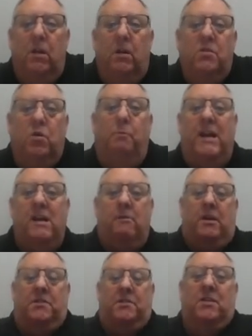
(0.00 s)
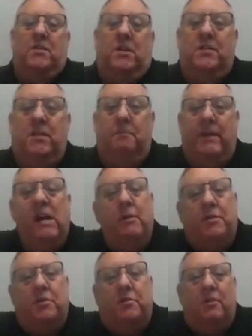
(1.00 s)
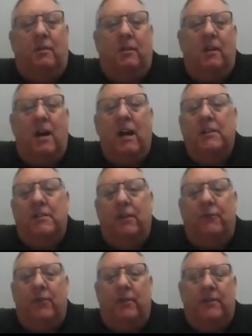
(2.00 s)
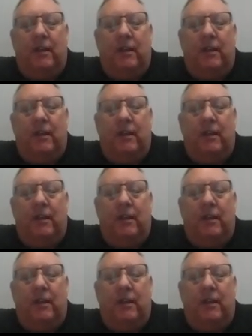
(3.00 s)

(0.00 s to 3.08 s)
So batteries, as I said, batteries, there's a lot of different,